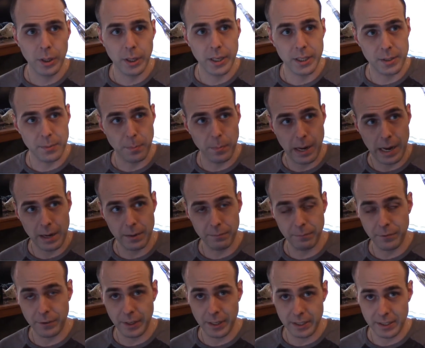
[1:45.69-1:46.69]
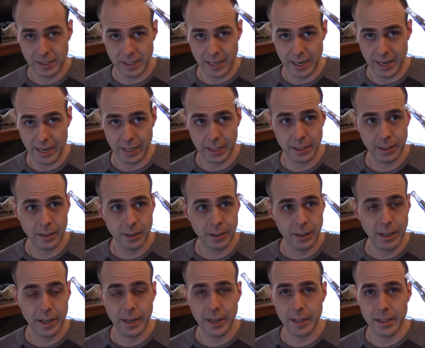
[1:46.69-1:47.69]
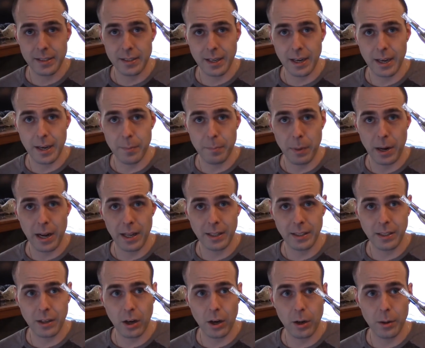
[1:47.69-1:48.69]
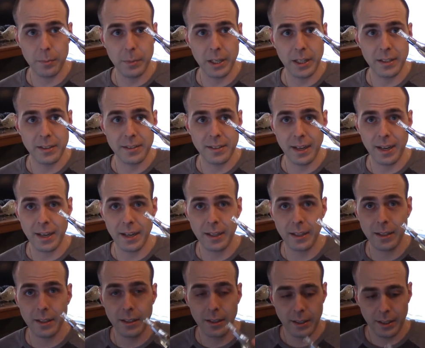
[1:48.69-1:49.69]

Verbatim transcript: it's bottom fed tank, it is a polycarbonate tank,